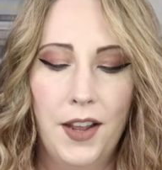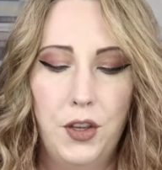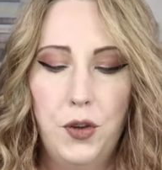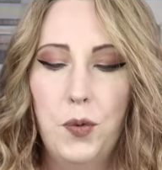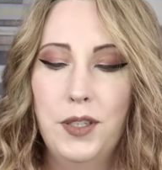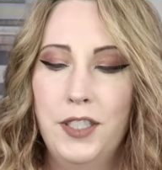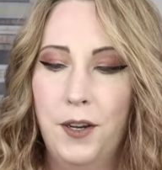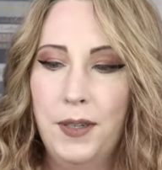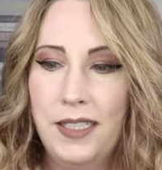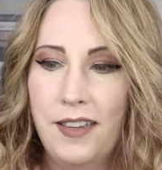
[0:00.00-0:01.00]
You will
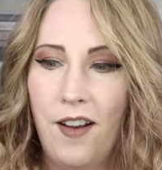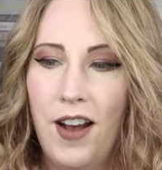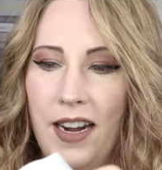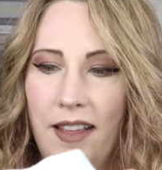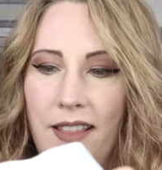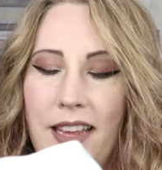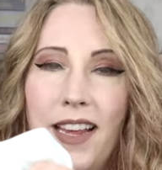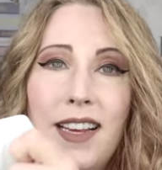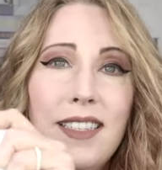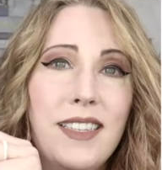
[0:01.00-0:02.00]
notice on
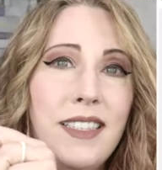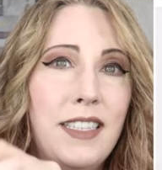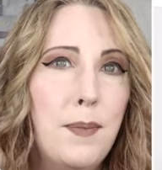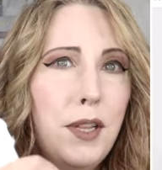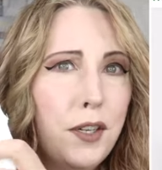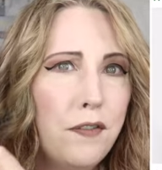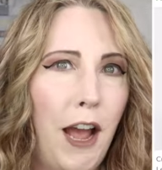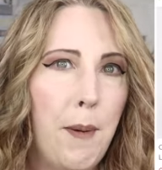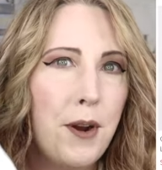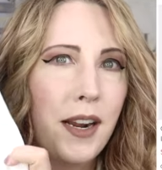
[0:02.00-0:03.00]
these, similar
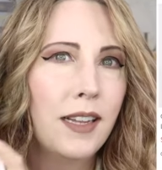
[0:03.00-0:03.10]
fabric,